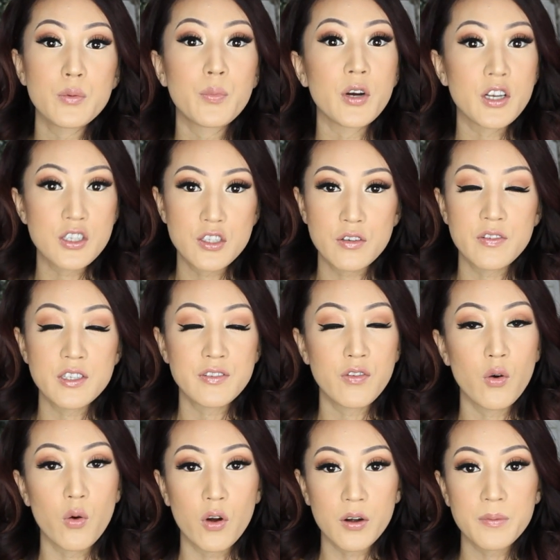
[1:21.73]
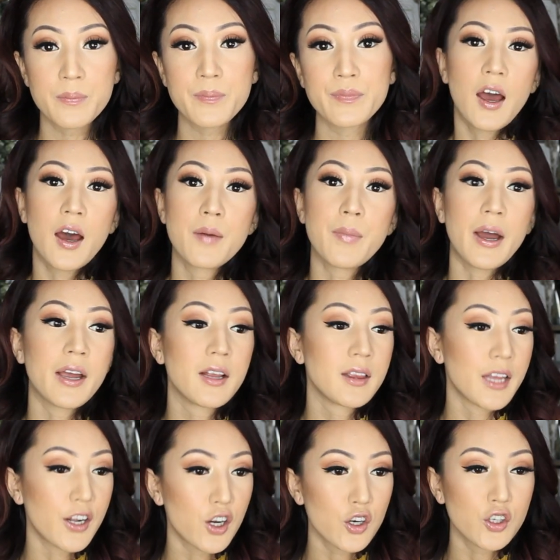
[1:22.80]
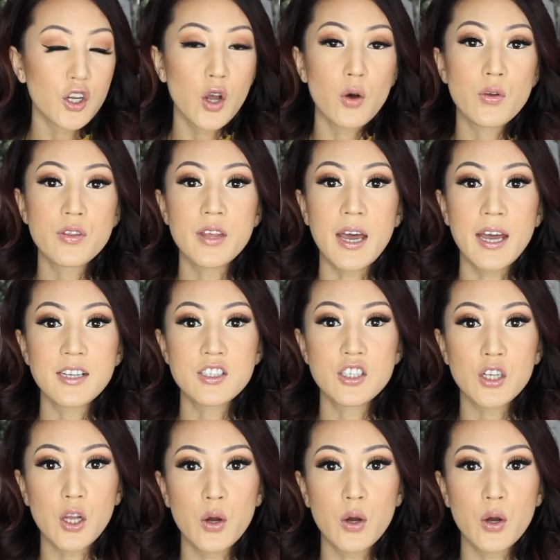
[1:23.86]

book a service for. I let her know that,